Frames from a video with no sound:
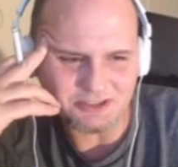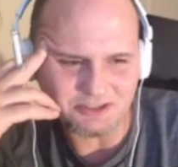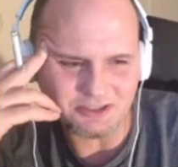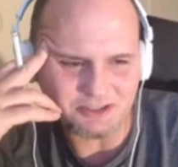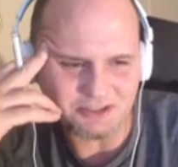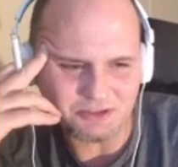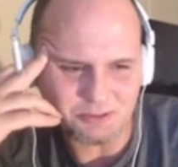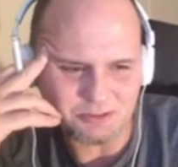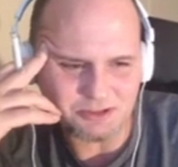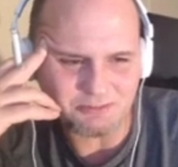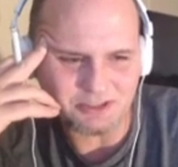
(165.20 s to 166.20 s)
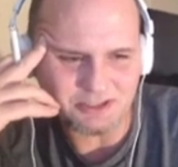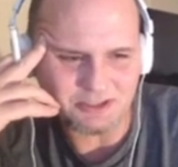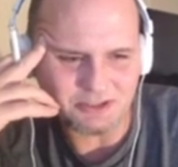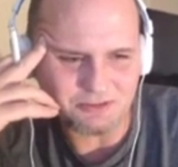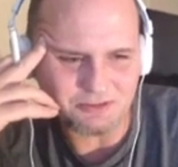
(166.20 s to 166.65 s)
a good description of
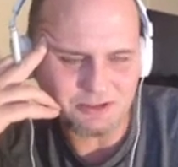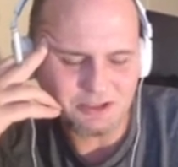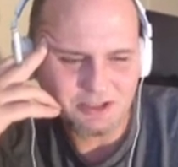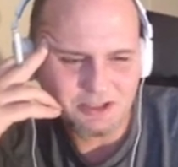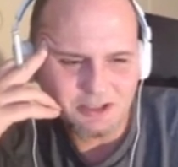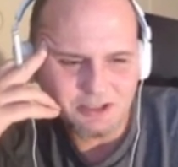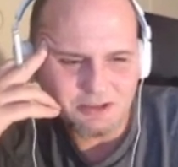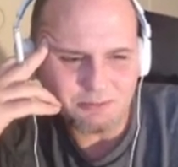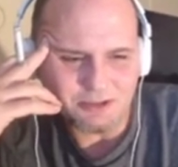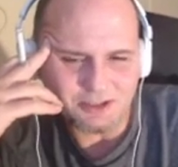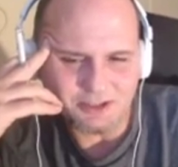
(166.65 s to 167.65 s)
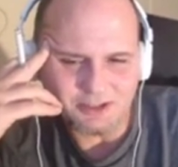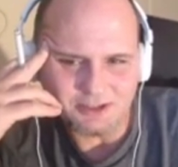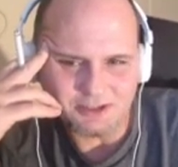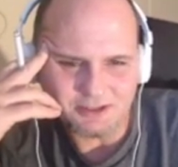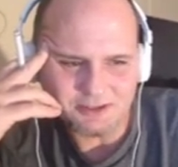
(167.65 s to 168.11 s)
myself. But